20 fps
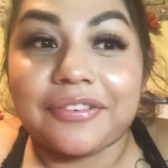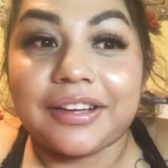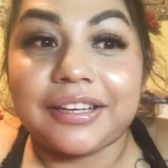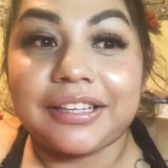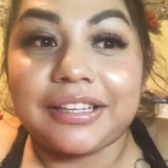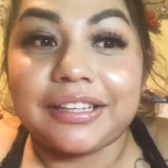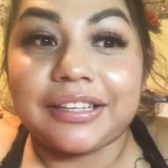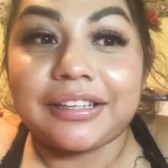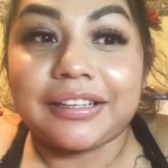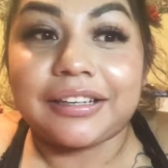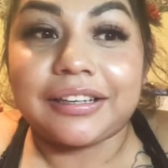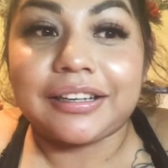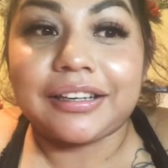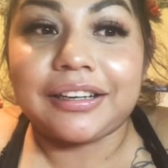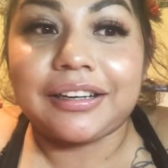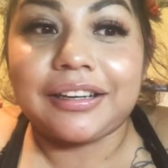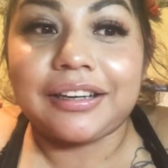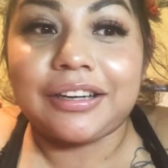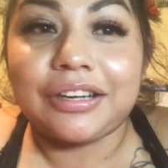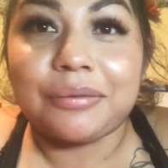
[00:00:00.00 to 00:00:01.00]
I needed
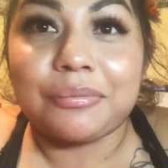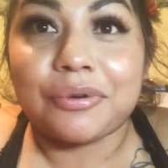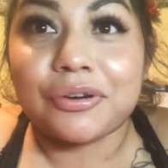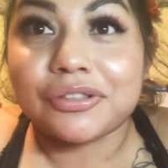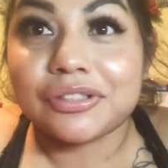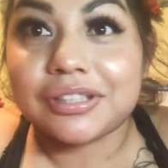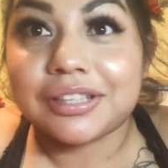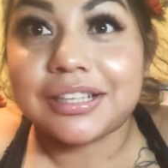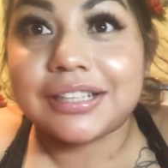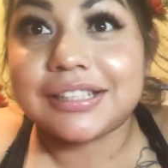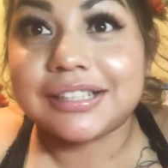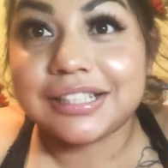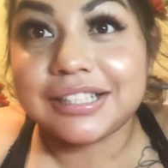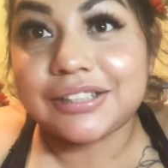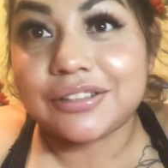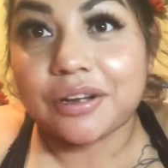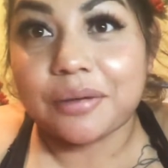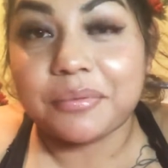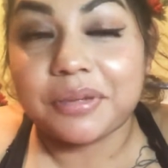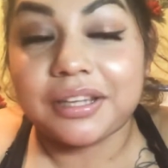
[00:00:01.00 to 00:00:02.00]
an emergency because he
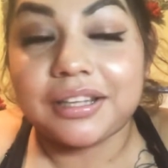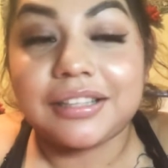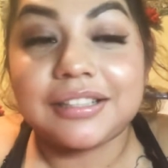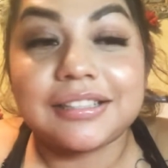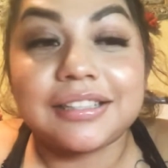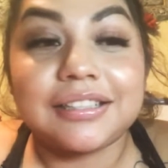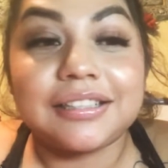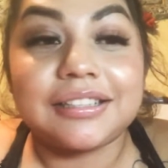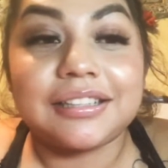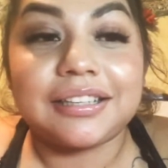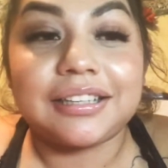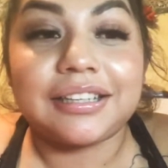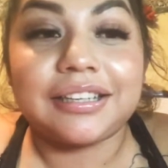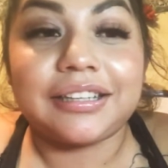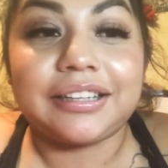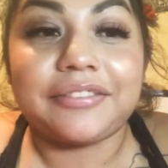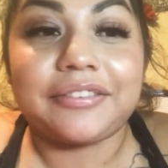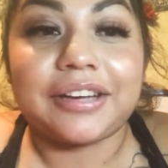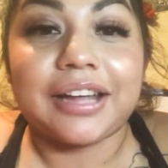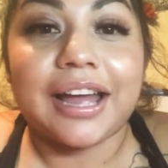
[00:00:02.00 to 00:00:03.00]
saw me. He didn't, he
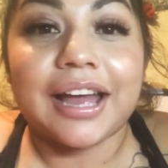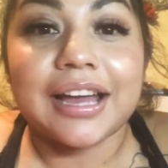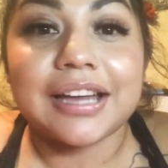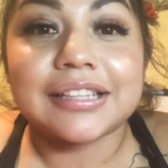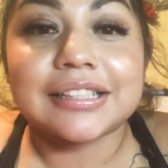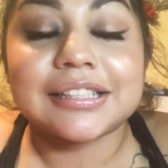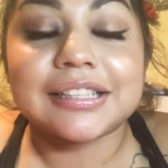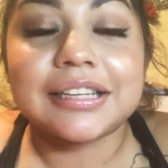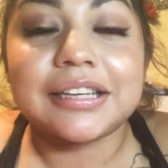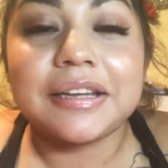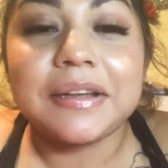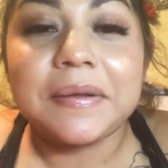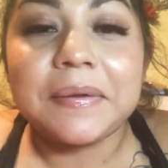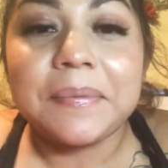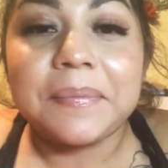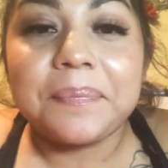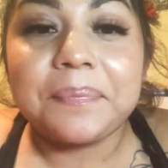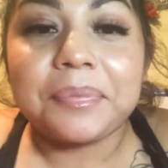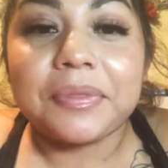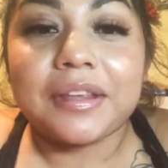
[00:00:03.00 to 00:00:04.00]
didn't even ask
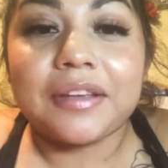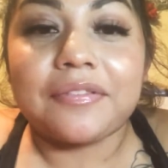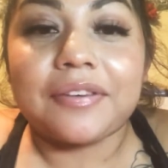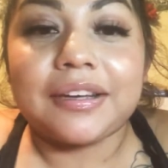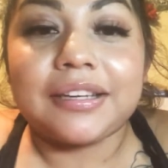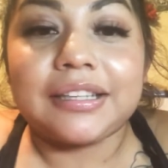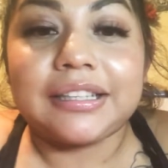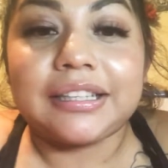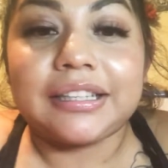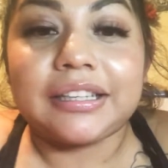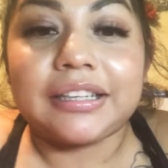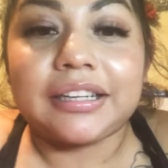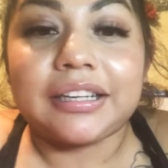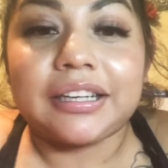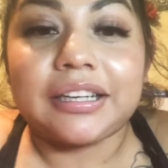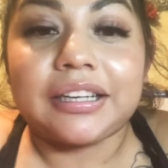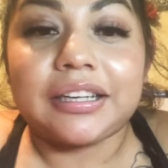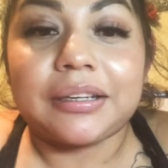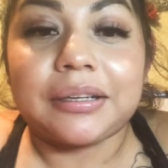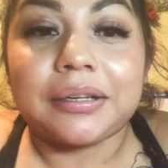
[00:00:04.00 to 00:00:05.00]
if I needed
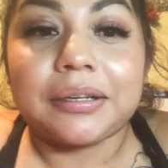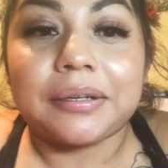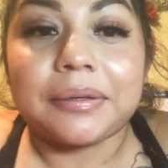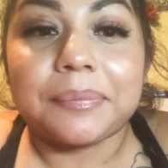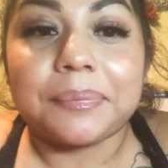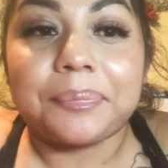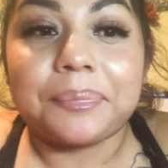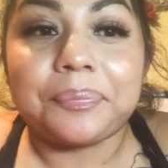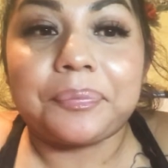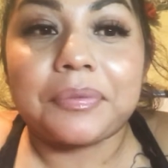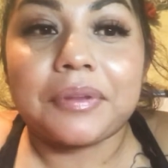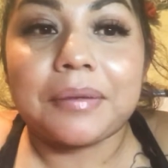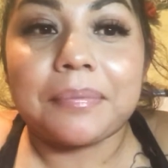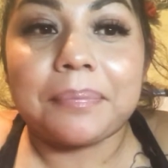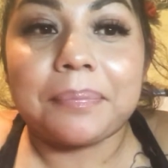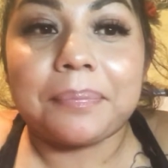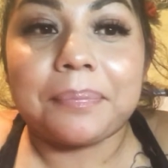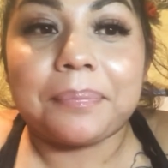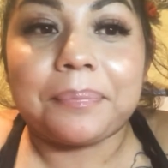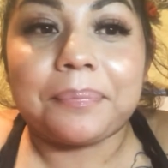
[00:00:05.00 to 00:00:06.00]
an, um,
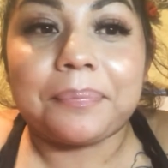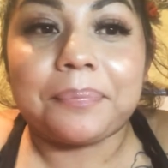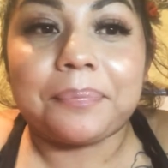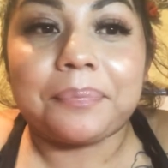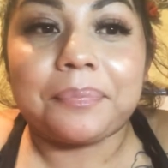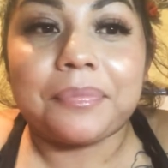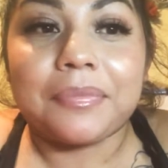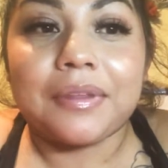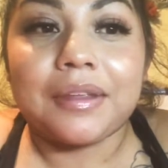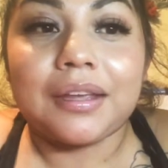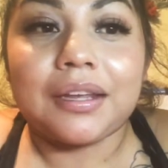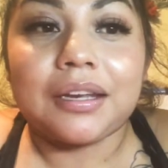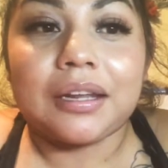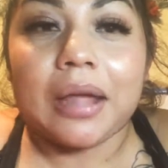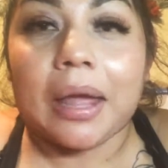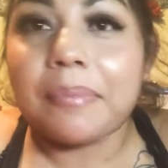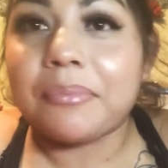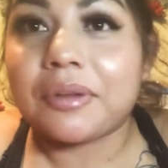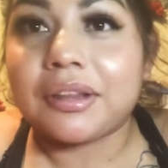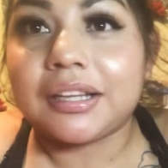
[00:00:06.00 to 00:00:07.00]
an
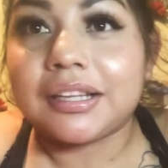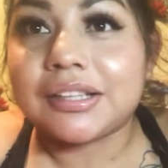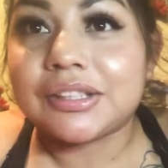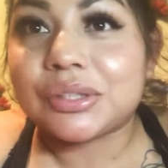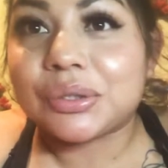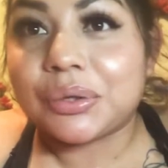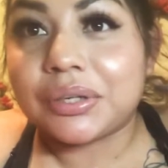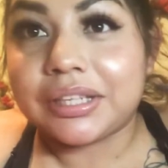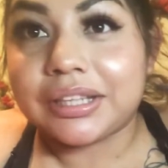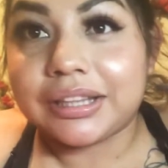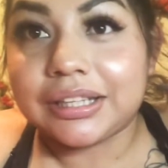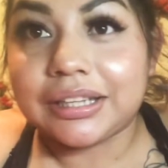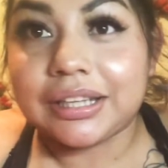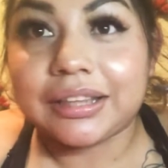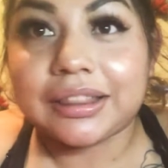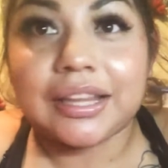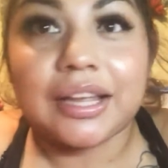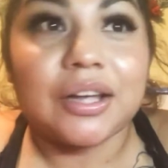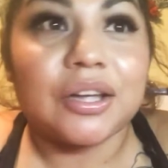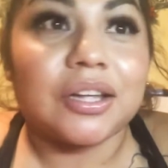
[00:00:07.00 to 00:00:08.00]
ambulance or anything
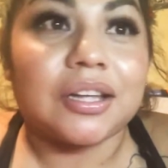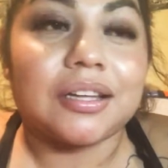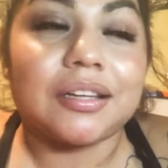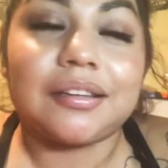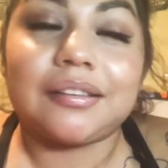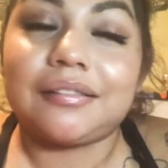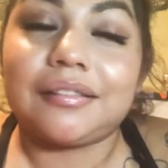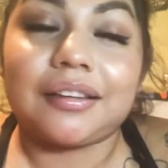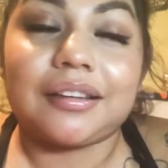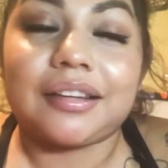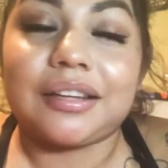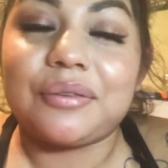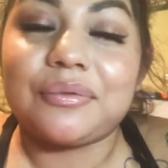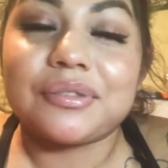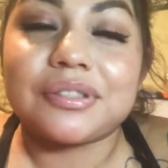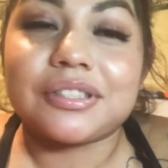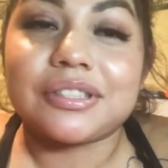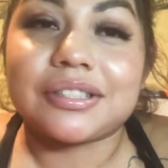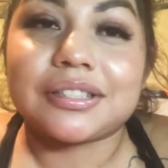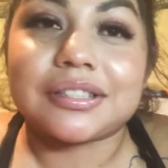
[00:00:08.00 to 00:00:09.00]
like that. Like he
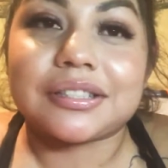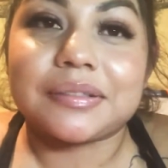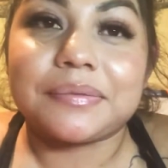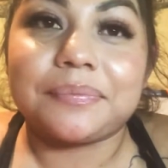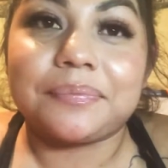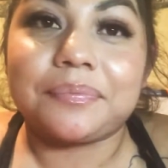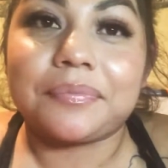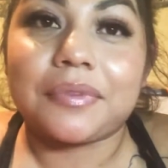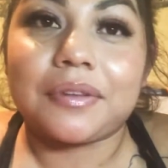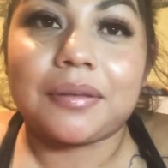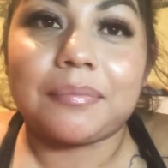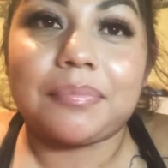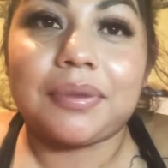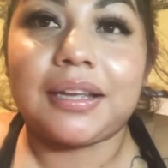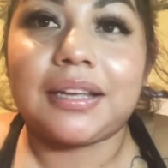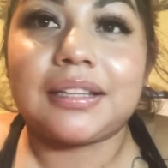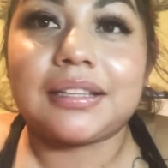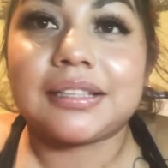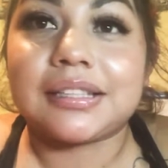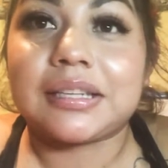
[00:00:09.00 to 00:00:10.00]
was just
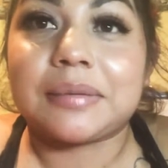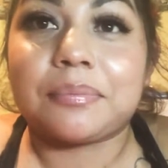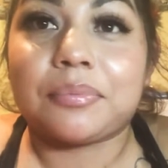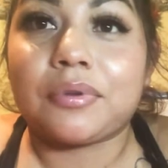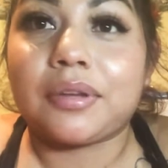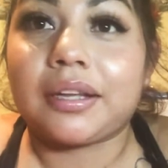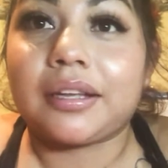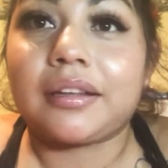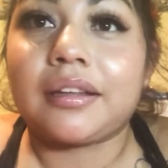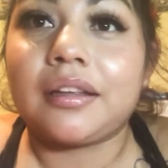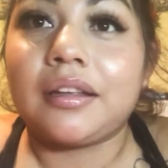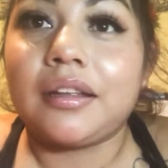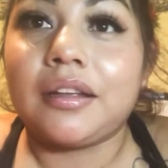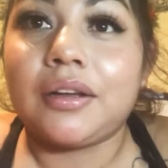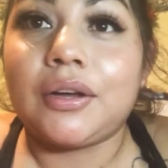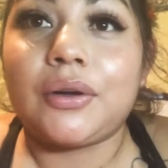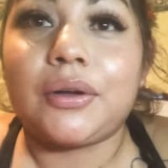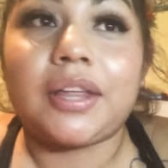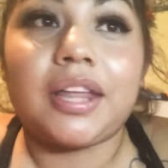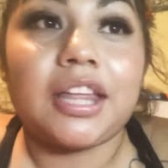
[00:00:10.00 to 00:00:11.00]
plain and simple, like,
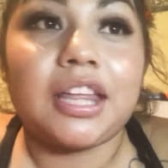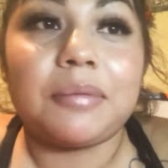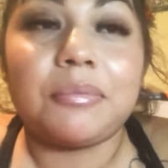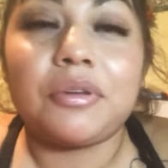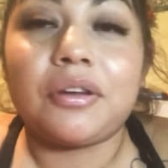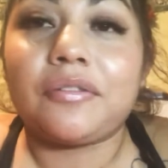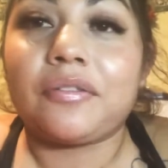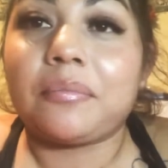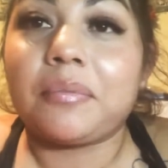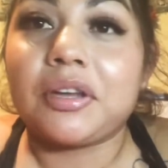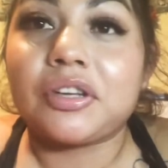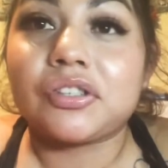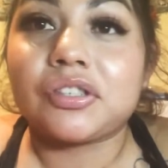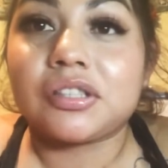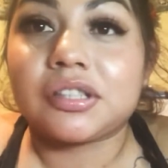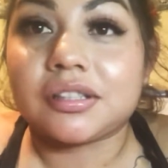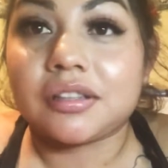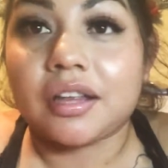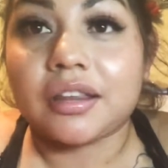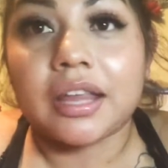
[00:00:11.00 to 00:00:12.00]
okay, give me your
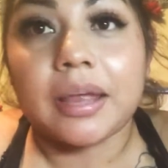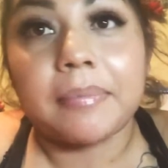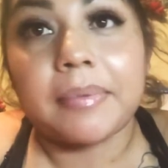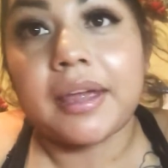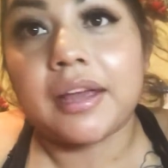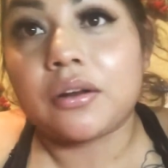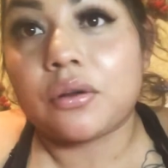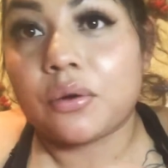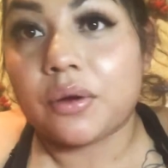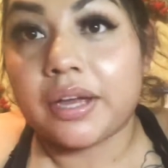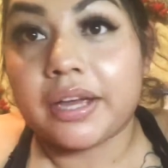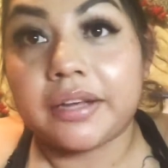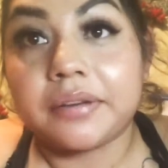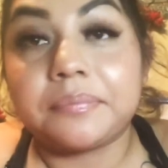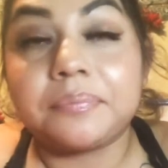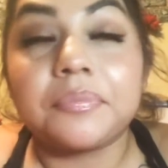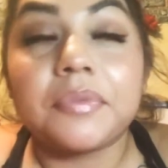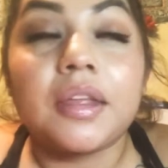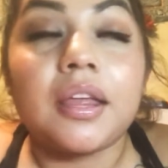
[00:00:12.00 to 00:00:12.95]
information. It's not that bad. Go ahead.